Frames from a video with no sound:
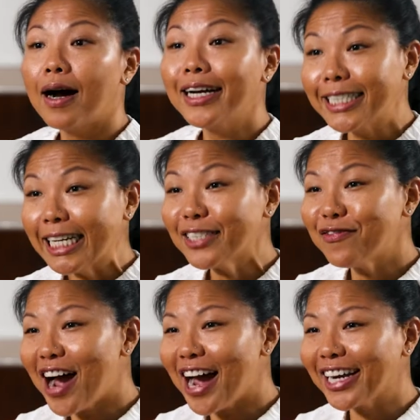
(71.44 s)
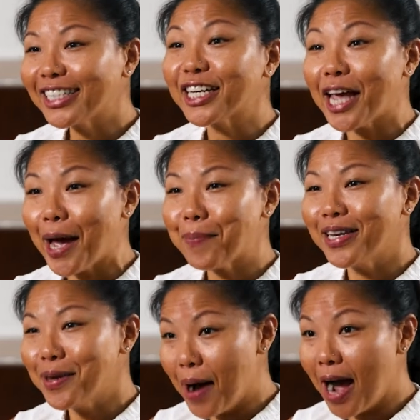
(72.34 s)
Identifying the gap
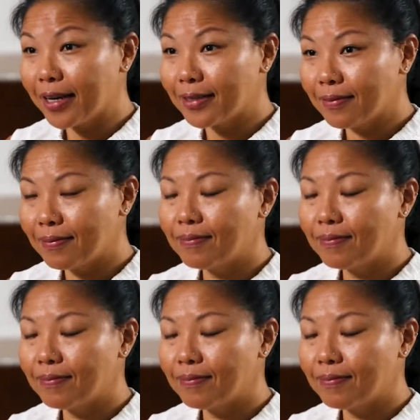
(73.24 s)
in the market.